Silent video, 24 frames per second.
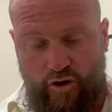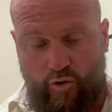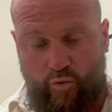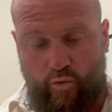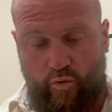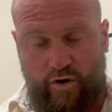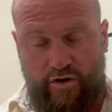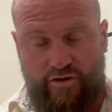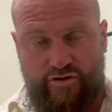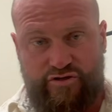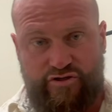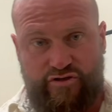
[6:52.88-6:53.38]

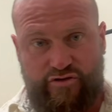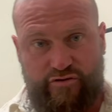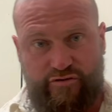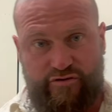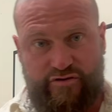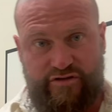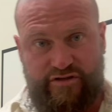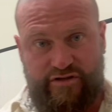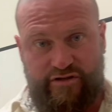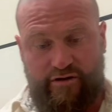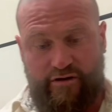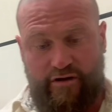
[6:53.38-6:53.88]
Once you
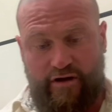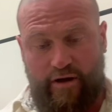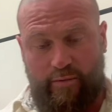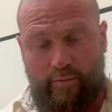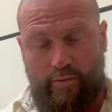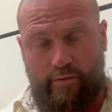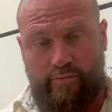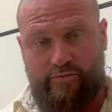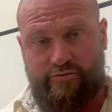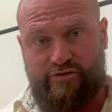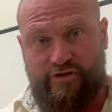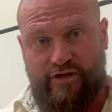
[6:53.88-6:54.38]
see the air
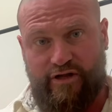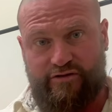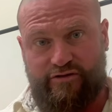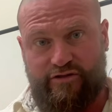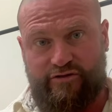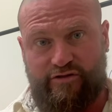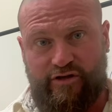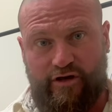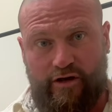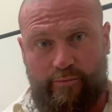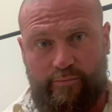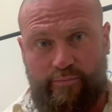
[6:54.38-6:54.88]
bubbles at the
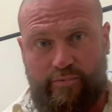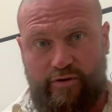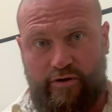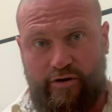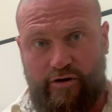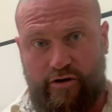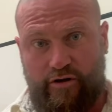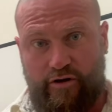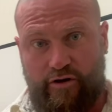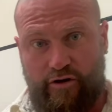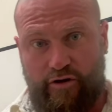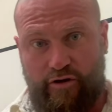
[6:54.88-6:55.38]
top,
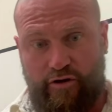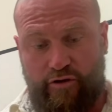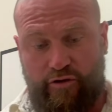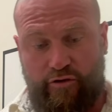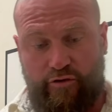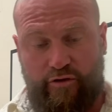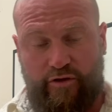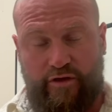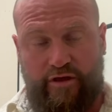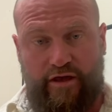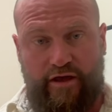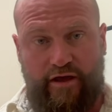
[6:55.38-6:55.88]

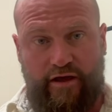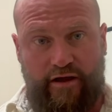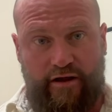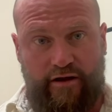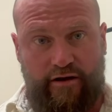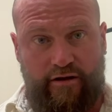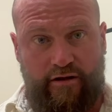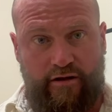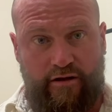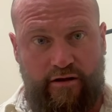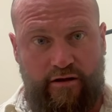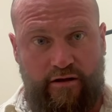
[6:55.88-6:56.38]
you
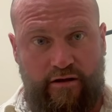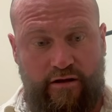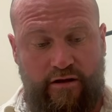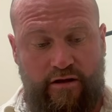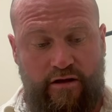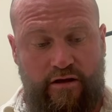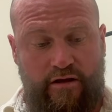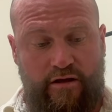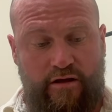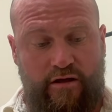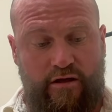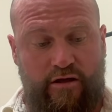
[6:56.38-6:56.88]
can
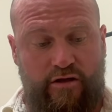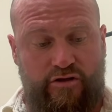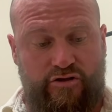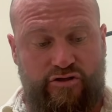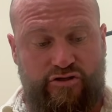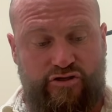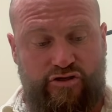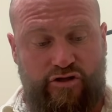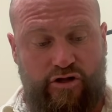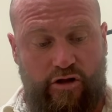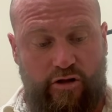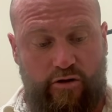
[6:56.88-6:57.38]

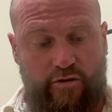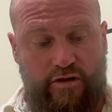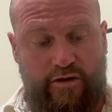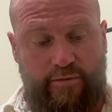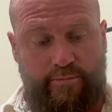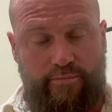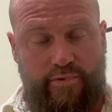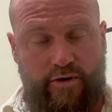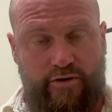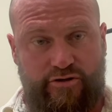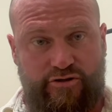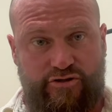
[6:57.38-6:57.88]
slowly
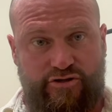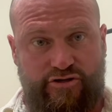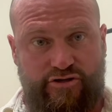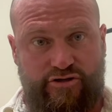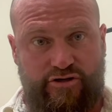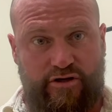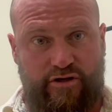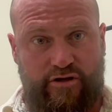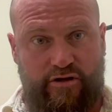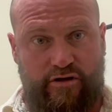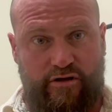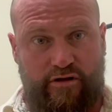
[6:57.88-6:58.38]
push
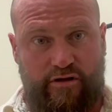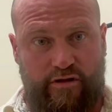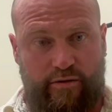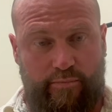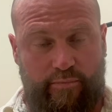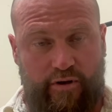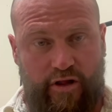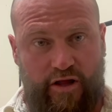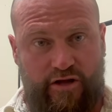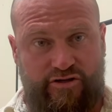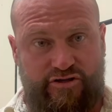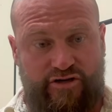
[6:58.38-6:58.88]
the
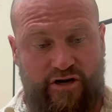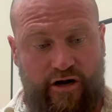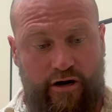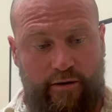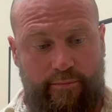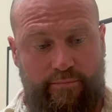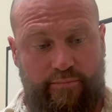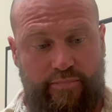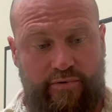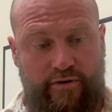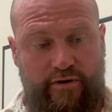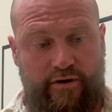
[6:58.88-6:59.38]
plunger up
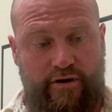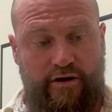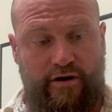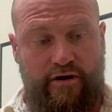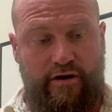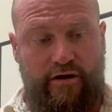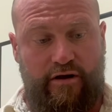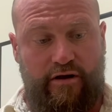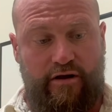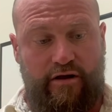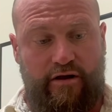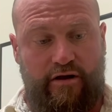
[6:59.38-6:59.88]

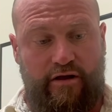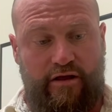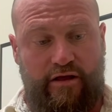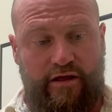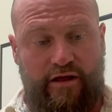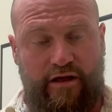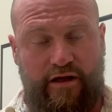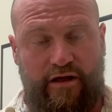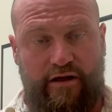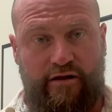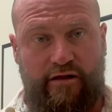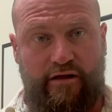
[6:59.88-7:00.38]

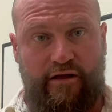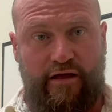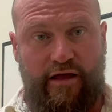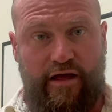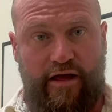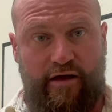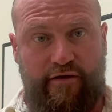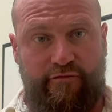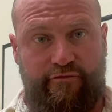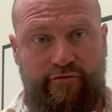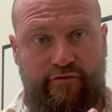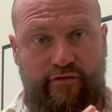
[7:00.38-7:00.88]
and
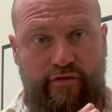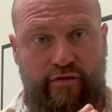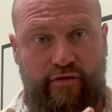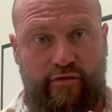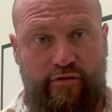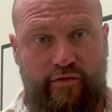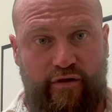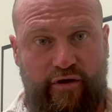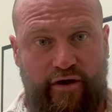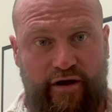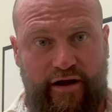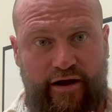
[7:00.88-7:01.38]
have
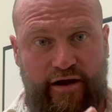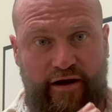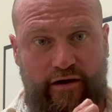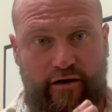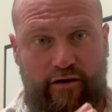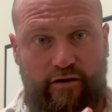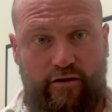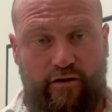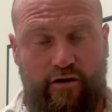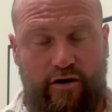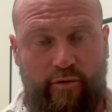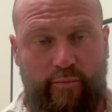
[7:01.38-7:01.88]
the air
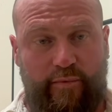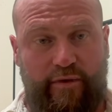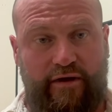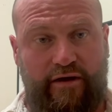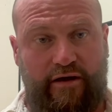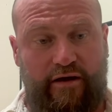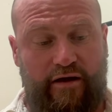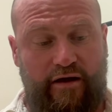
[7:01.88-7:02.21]
coming